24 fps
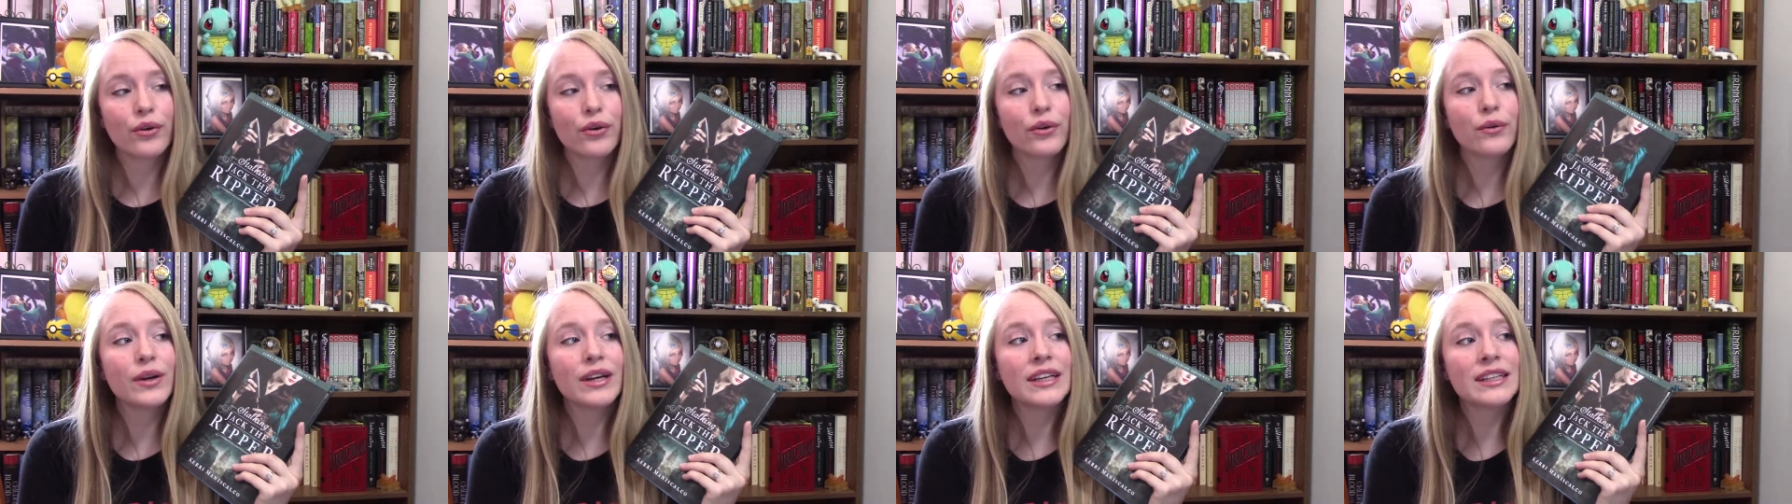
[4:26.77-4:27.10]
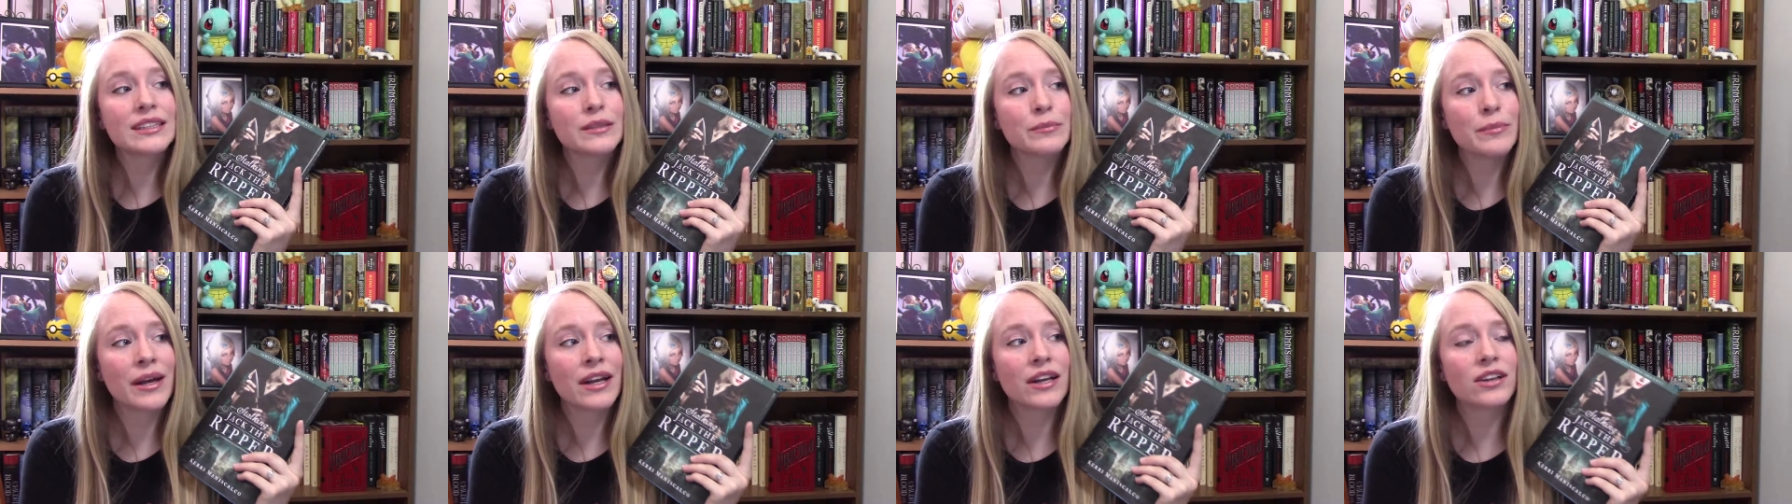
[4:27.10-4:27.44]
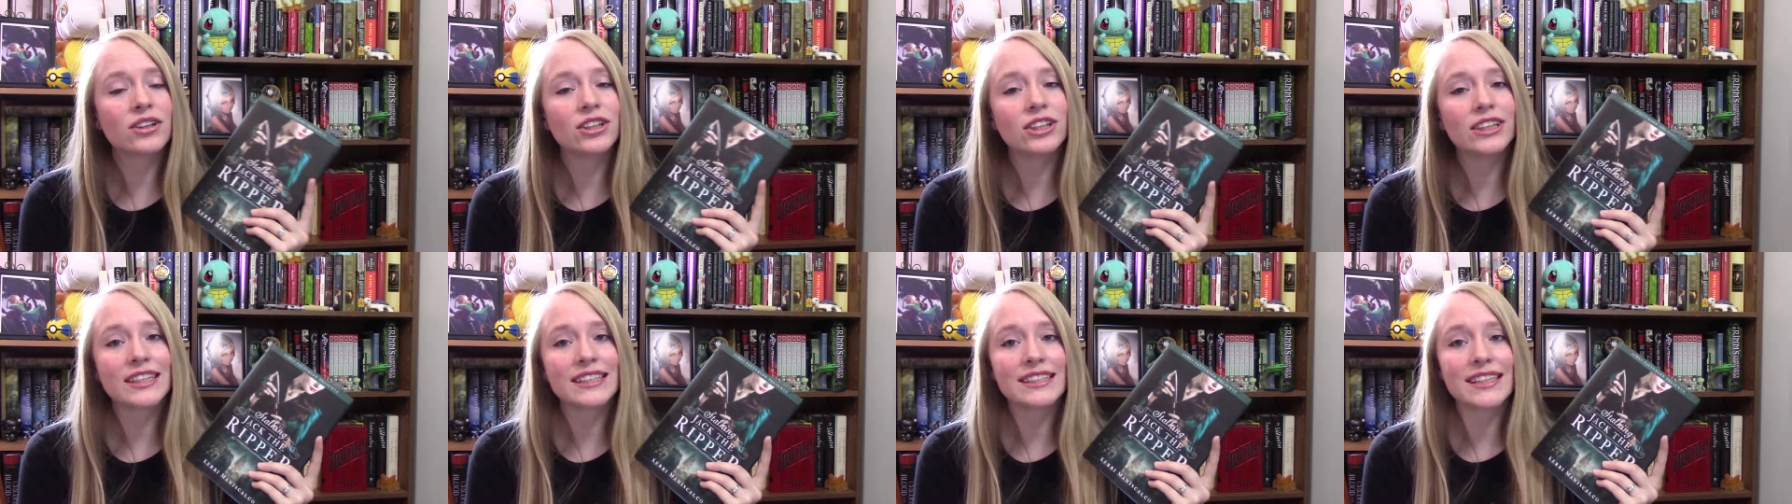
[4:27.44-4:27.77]
who is a
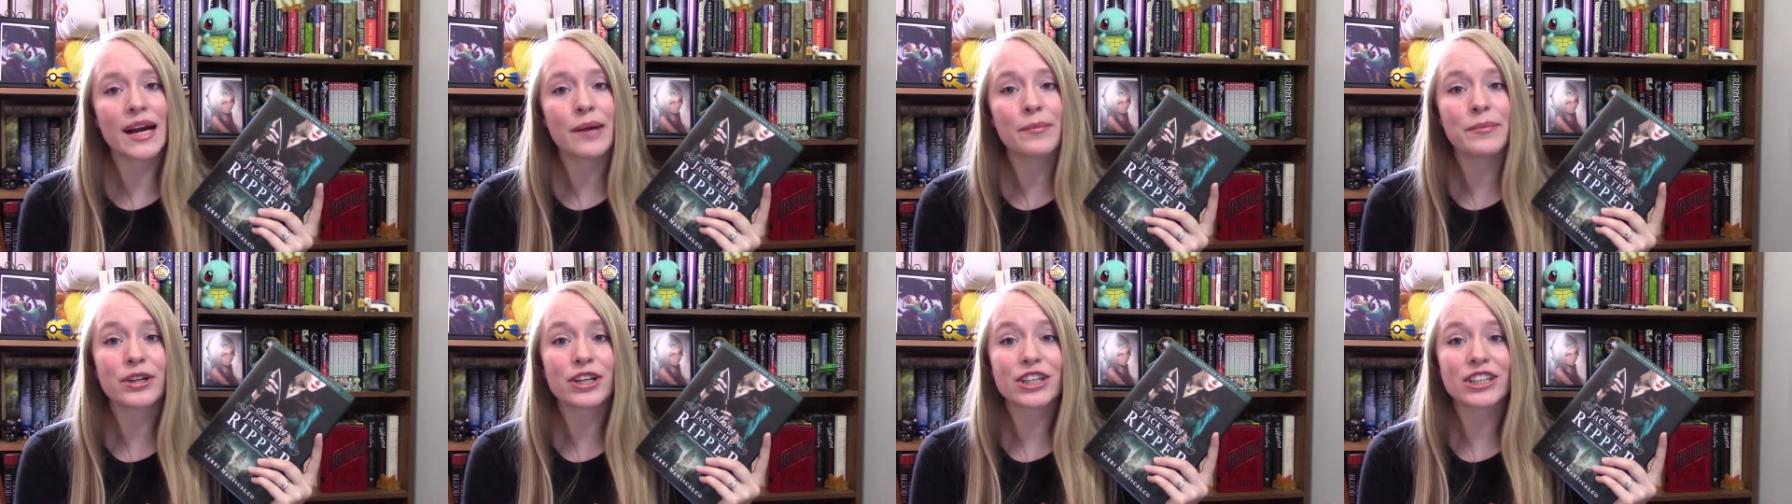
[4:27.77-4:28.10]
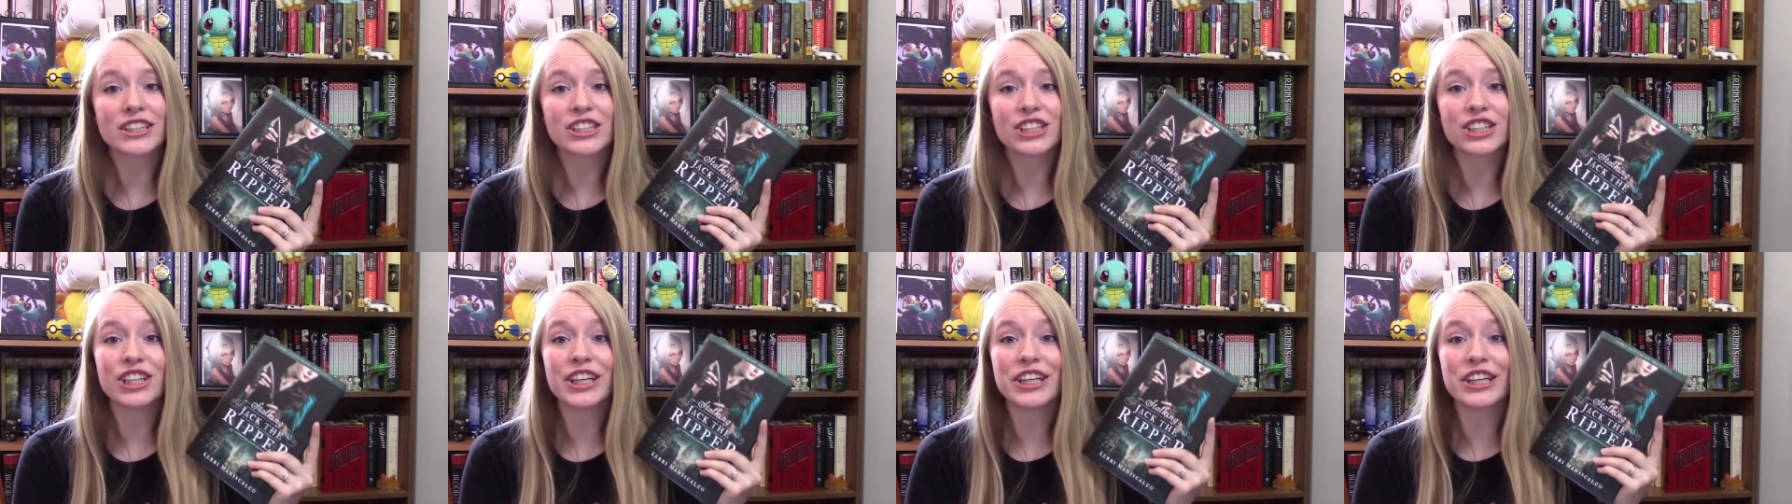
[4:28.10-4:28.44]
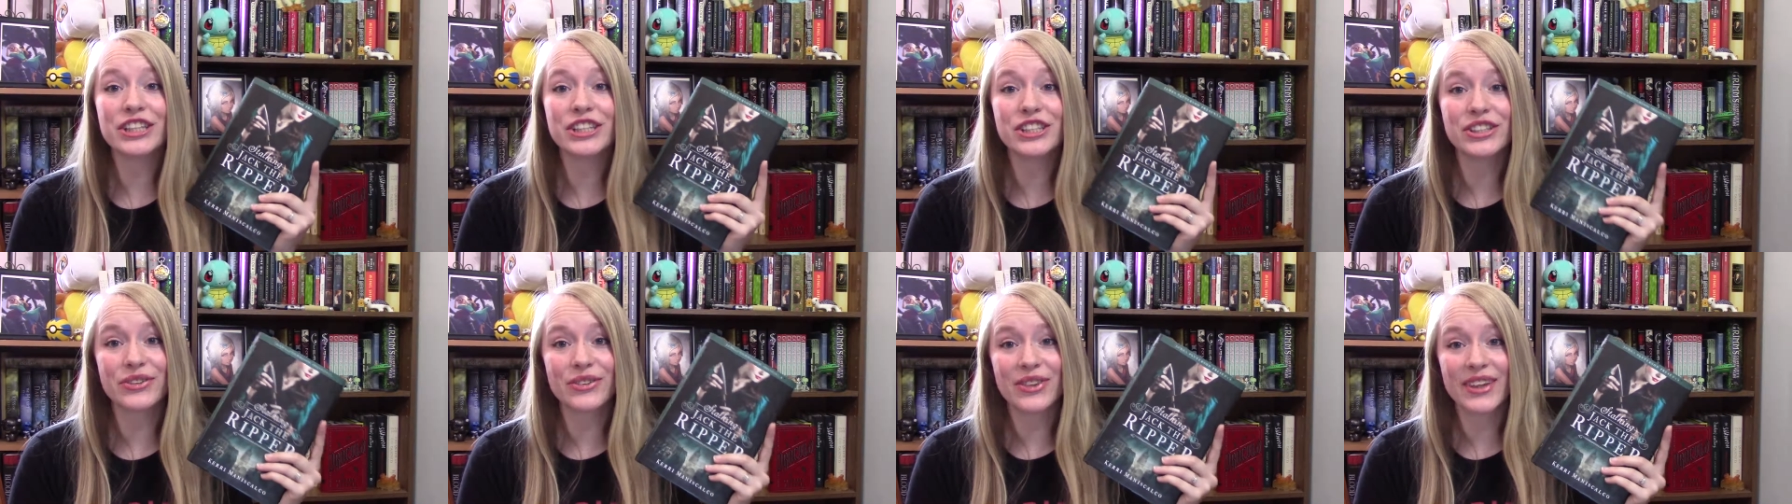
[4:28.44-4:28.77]
medical examiner, that she
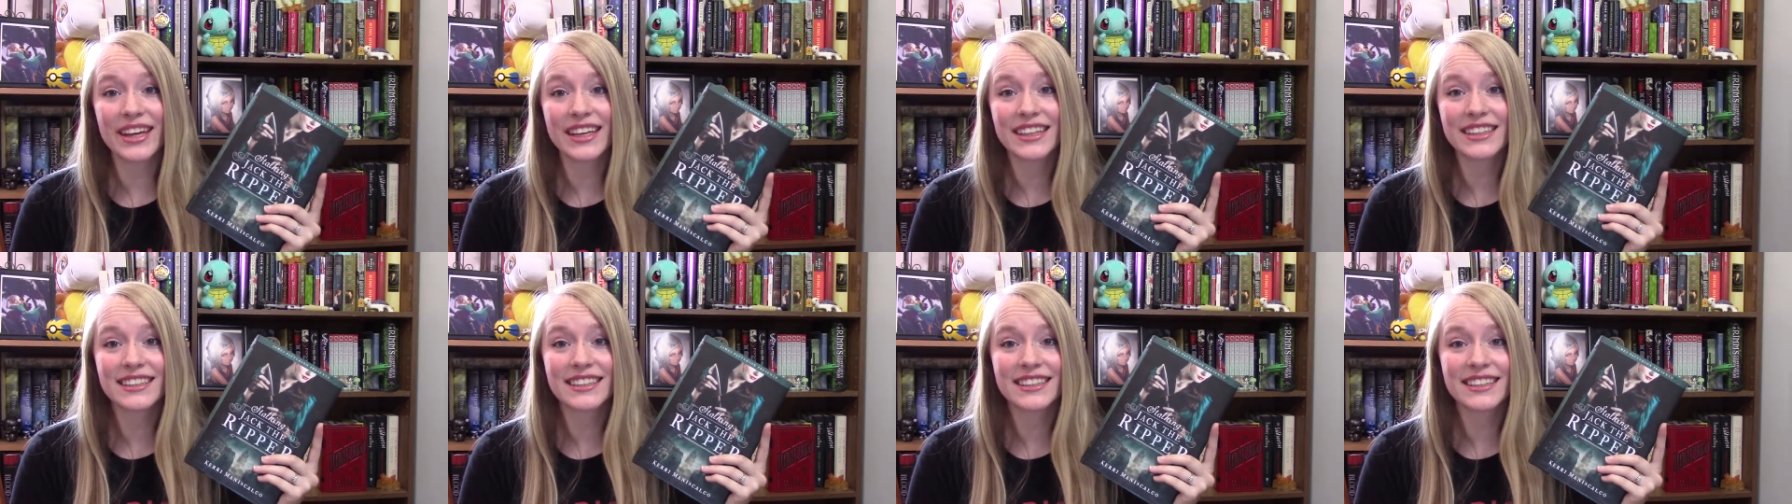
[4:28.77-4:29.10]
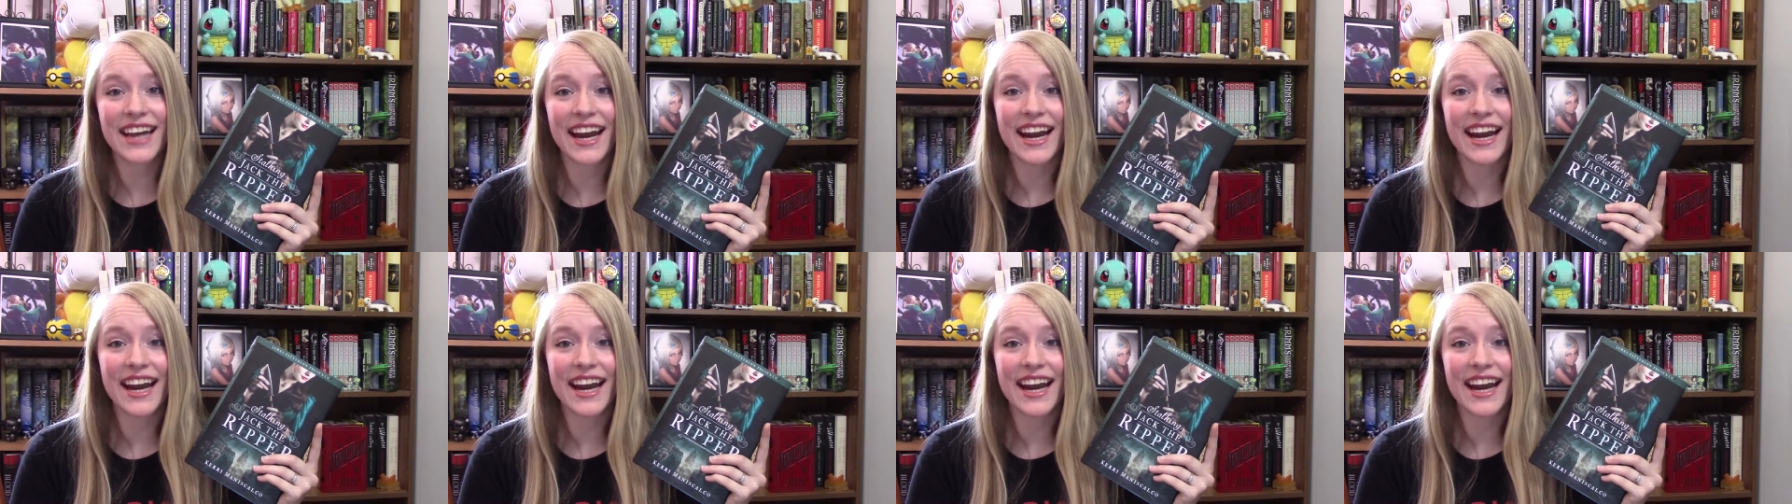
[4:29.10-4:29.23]
can do this.